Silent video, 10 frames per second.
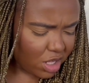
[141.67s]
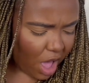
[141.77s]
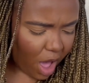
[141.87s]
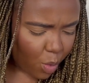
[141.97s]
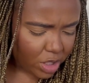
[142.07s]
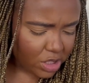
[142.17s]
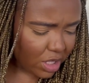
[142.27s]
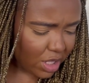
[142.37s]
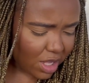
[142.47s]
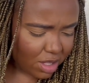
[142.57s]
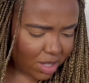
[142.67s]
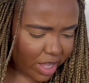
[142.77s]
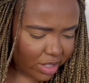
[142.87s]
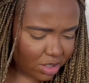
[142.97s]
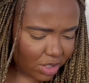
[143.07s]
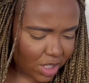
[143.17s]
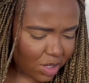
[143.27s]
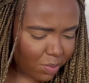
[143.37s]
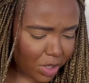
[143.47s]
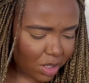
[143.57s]
I want to say like
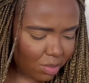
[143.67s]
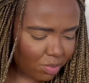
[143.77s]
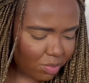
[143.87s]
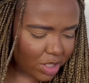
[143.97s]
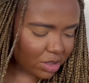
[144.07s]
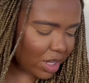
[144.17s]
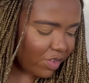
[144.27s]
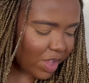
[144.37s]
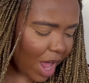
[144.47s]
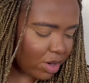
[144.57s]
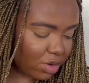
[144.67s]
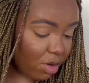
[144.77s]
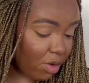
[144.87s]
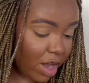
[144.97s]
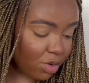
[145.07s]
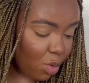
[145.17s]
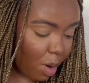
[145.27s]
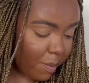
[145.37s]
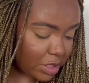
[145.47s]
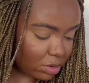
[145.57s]
aluminium. It's kind of like, I don't know what
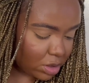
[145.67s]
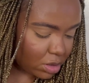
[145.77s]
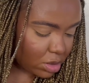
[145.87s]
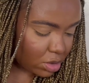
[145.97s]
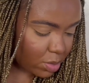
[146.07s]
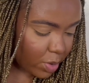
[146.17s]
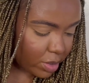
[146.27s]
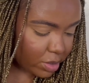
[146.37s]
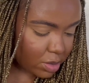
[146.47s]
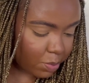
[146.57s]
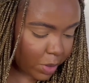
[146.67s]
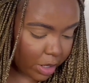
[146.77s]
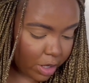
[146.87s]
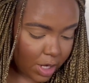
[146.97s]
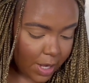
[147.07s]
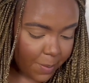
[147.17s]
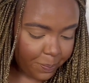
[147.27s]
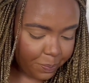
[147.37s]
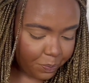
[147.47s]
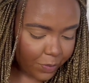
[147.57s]
metal this is, to be honest, but
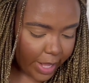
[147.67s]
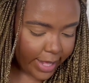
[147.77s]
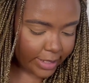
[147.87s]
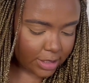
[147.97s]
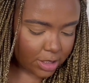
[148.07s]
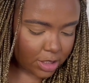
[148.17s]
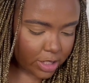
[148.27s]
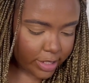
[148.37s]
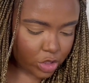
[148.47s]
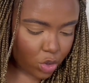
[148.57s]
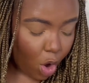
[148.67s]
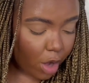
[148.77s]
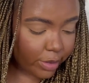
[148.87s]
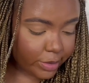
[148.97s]
it's not